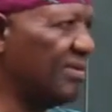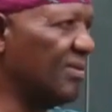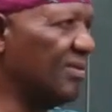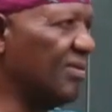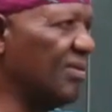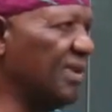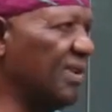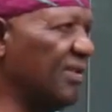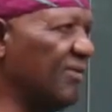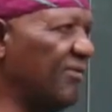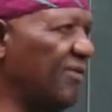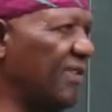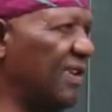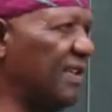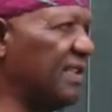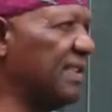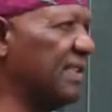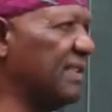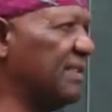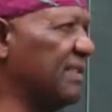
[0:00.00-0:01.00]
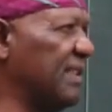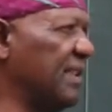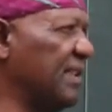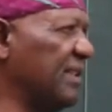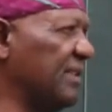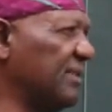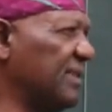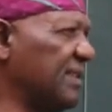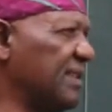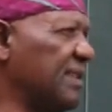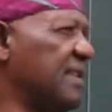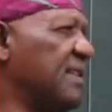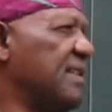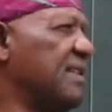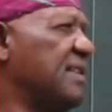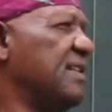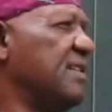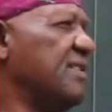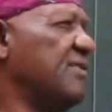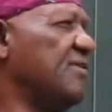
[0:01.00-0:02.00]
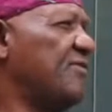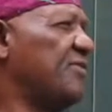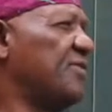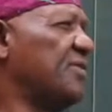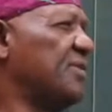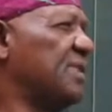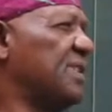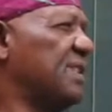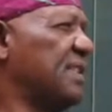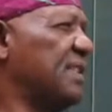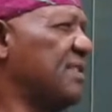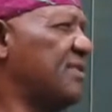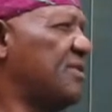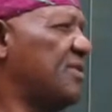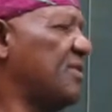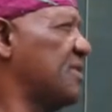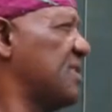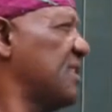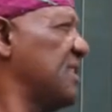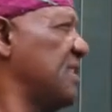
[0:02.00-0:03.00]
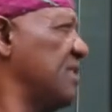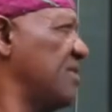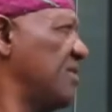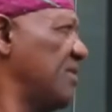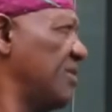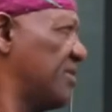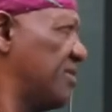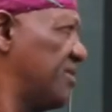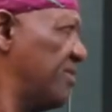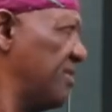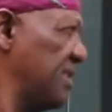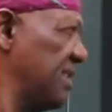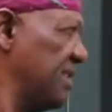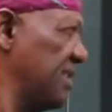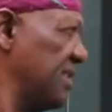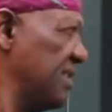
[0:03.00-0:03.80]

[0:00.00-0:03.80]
we found out that if you say just industry,